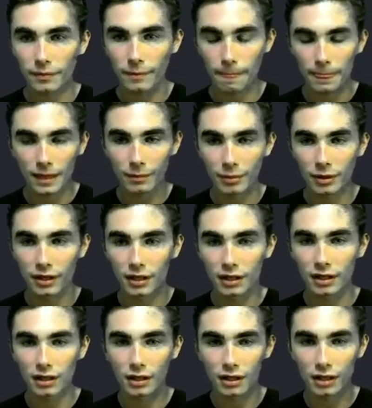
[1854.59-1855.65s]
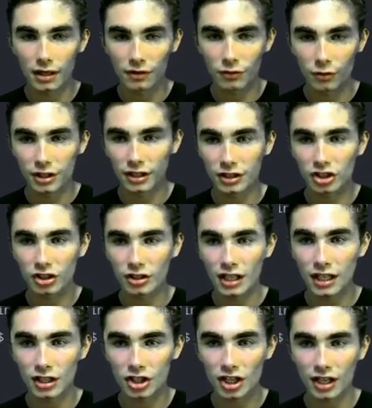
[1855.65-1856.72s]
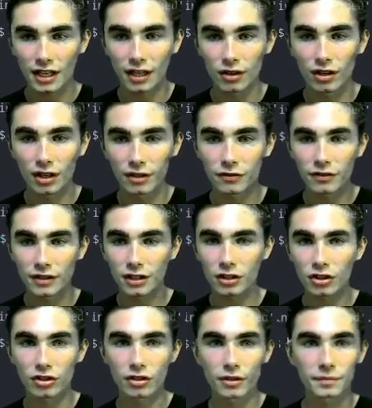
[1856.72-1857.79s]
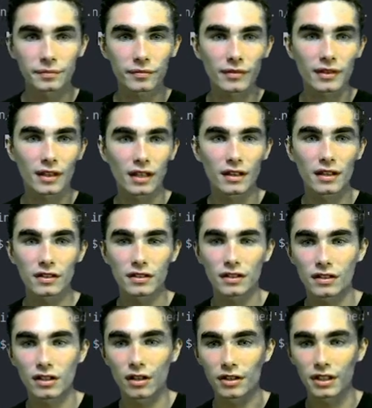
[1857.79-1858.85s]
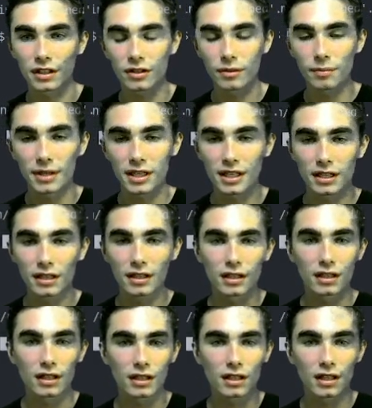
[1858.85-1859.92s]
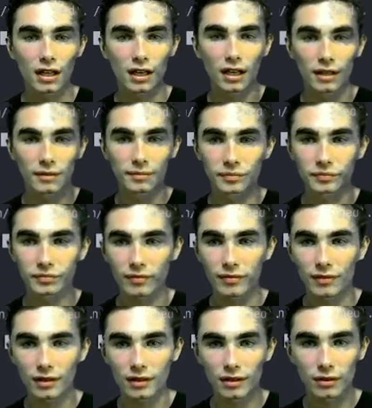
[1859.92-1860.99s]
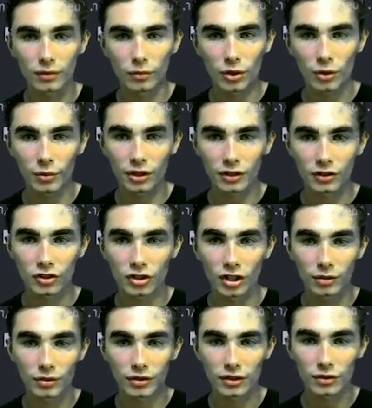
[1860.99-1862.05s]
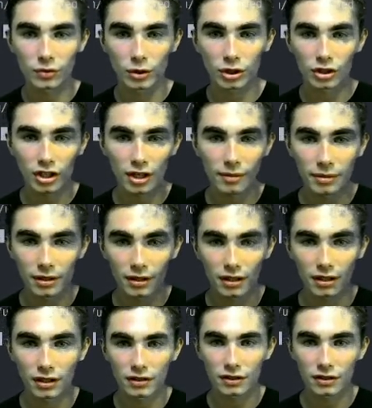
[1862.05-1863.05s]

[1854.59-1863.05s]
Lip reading: but if we get checkout unfinished, this is going to be where we're going to start with this workshop, because it